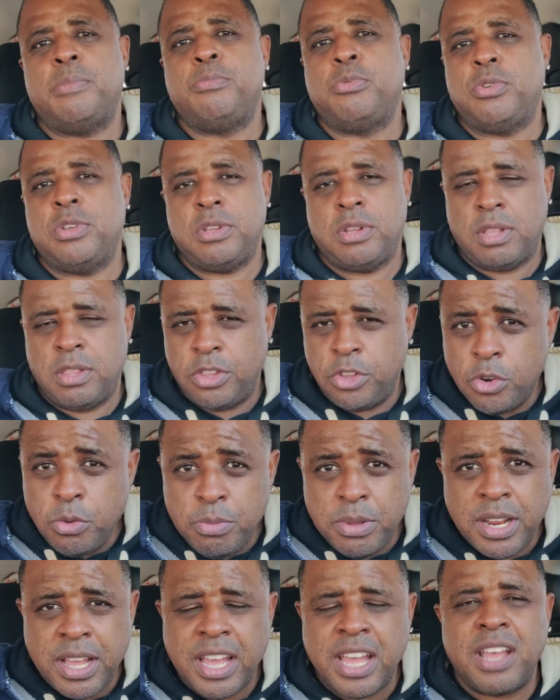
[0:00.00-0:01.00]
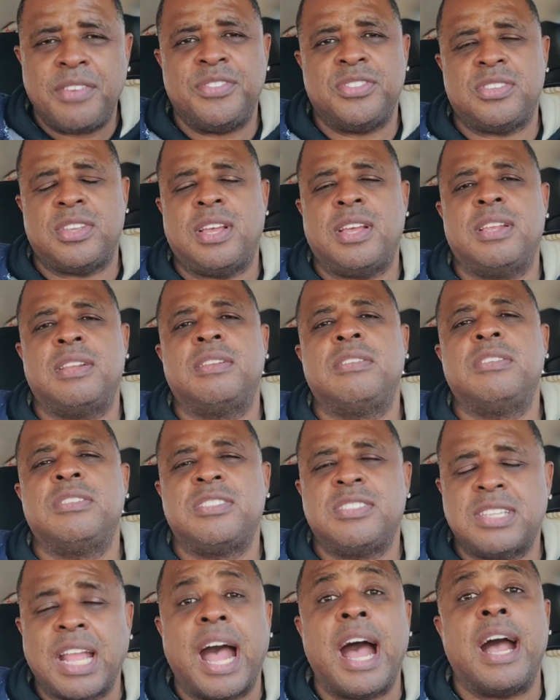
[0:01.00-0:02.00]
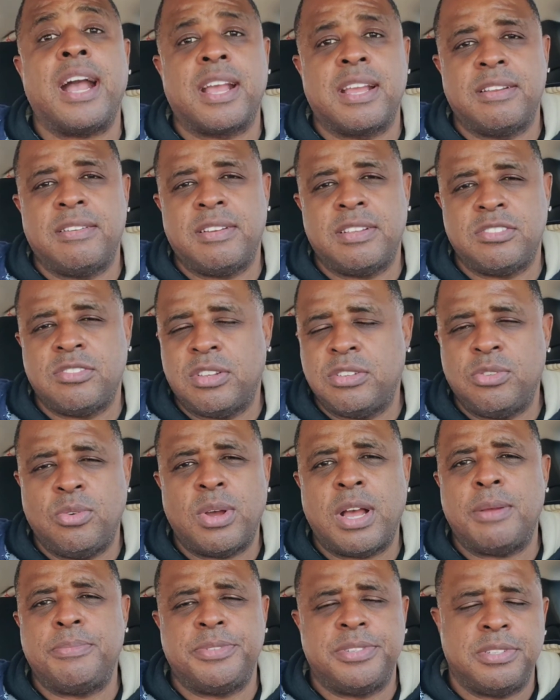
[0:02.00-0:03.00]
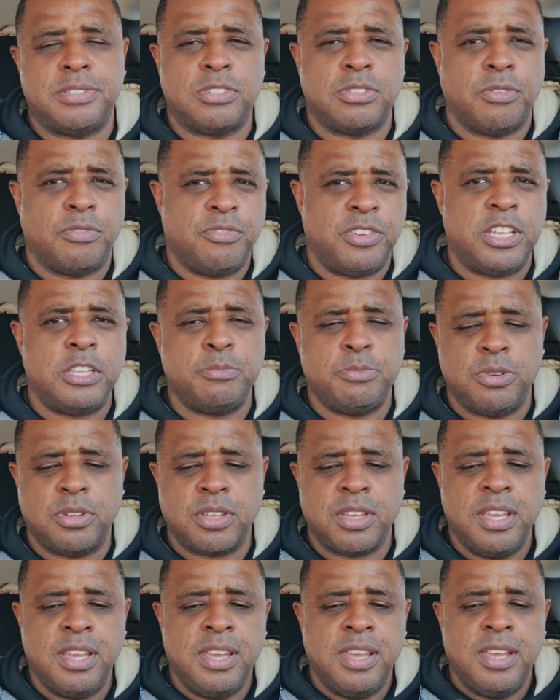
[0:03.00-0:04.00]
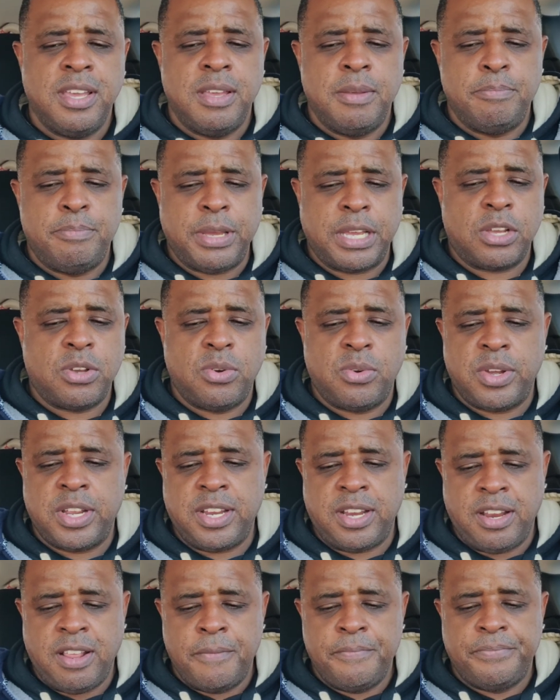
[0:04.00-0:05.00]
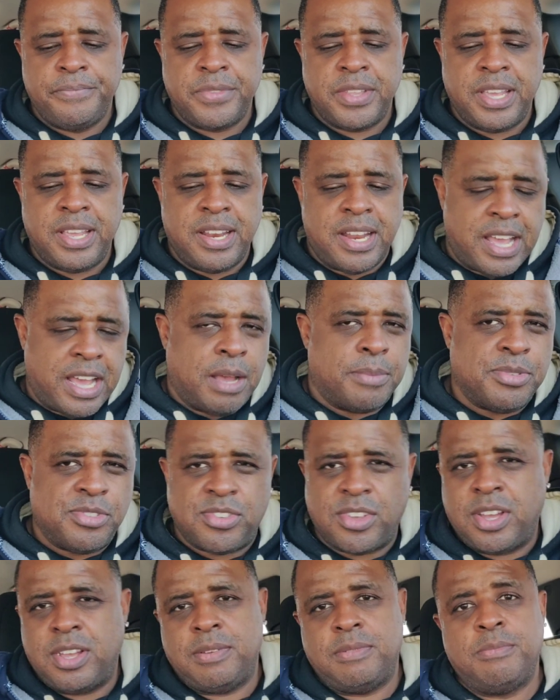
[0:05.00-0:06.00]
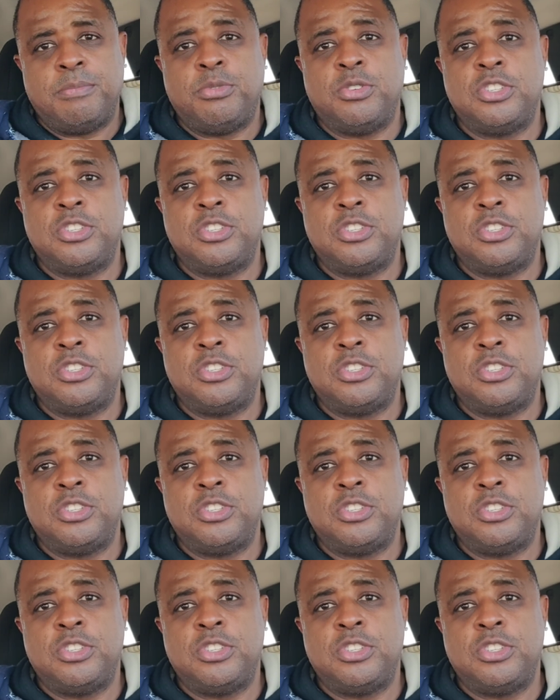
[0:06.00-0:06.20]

I bought a little bit of Amazon stock, and I saw no options. So Facebook, Bitcoin, and Amazon.